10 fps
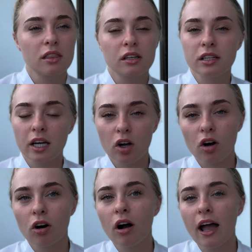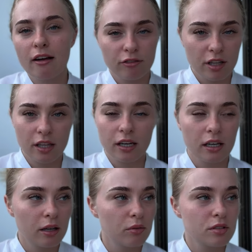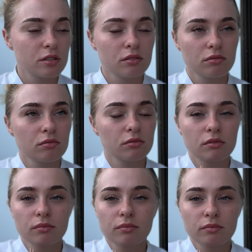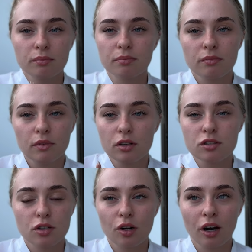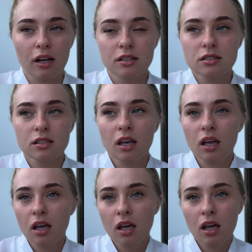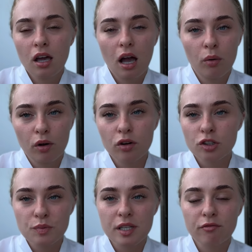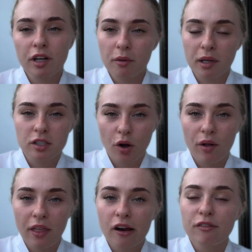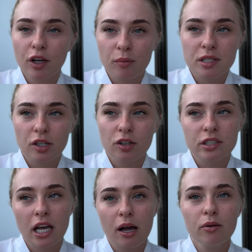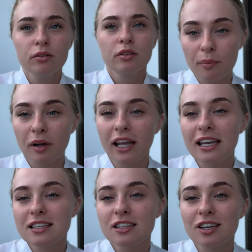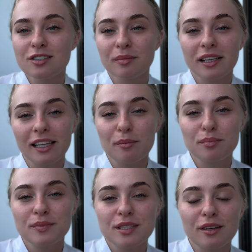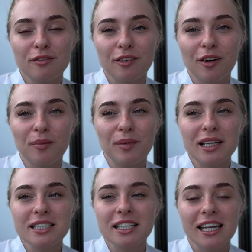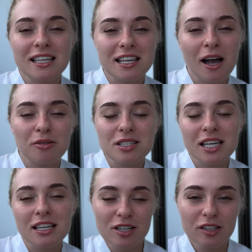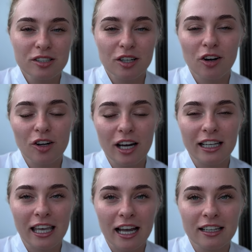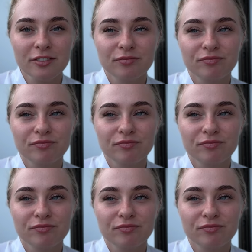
the decor, everything, it was so nice. I would 100% recommend going there if you come into Koh Tao. I'm going to insert some clips from today's outing to Koh Nanyang,